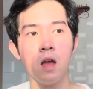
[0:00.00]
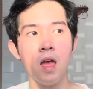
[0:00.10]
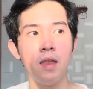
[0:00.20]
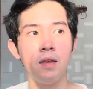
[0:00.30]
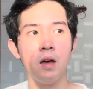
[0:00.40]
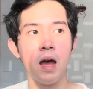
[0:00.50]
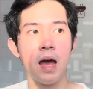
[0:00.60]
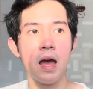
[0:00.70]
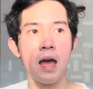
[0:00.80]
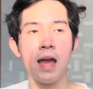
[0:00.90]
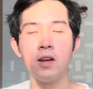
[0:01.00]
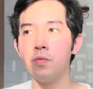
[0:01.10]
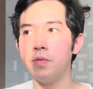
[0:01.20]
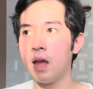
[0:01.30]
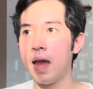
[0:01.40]
And I
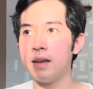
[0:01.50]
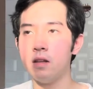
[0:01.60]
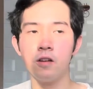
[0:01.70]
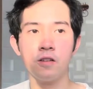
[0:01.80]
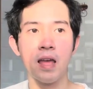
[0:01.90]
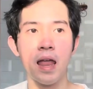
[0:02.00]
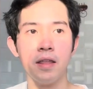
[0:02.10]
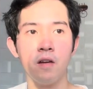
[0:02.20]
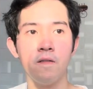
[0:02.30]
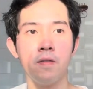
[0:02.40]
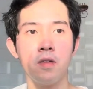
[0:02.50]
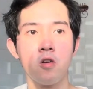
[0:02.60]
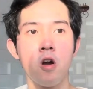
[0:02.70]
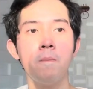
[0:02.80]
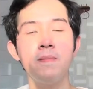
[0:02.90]
don't think I had an understanding of the
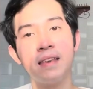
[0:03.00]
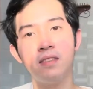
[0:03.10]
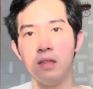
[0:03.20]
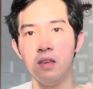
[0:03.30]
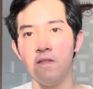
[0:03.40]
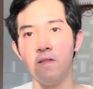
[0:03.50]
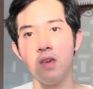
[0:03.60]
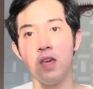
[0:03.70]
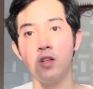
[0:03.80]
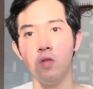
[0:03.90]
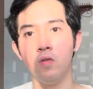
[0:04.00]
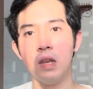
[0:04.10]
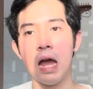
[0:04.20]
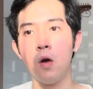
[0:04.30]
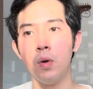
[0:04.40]
complexity of the issues
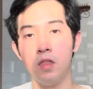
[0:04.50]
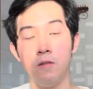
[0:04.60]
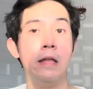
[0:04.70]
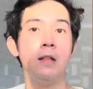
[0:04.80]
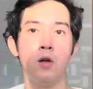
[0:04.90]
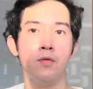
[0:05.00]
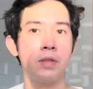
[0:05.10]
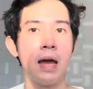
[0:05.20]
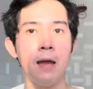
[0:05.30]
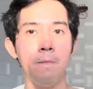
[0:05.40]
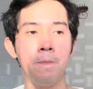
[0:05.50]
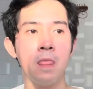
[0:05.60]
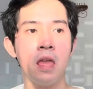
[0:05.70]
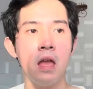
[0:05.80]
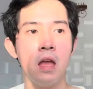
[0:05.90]
and how it developed over time.
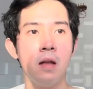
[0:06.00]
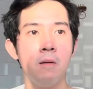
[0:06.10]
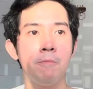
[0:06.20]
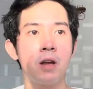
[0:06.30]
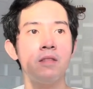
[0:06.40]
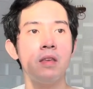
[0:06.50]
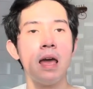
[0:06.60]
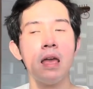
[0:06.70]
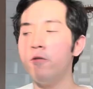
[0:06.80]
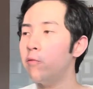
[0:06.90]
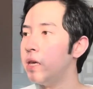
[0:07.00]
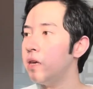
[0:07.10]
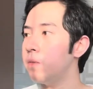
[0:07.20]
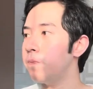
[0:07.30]
Because if we